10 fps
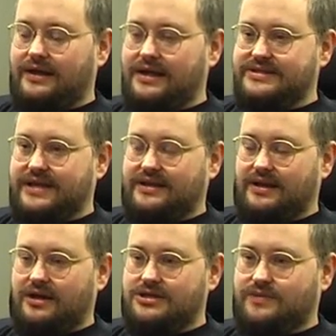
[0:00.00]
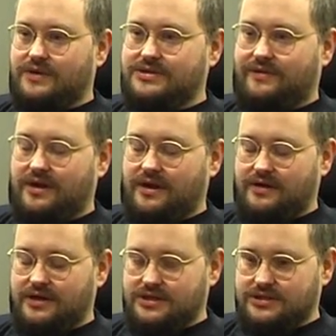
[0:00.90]
Let's take the last one. So I
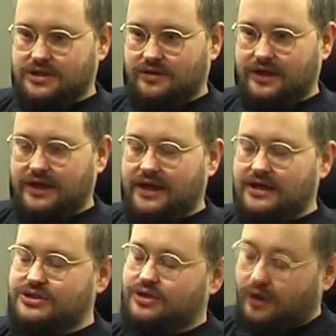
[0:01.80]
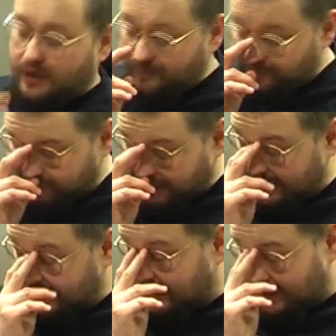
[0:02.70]
was looking. I saw
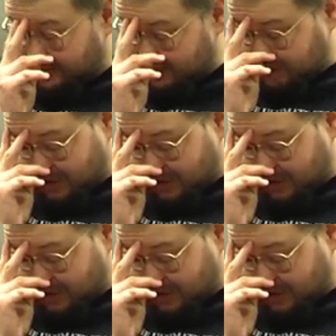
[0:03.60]
the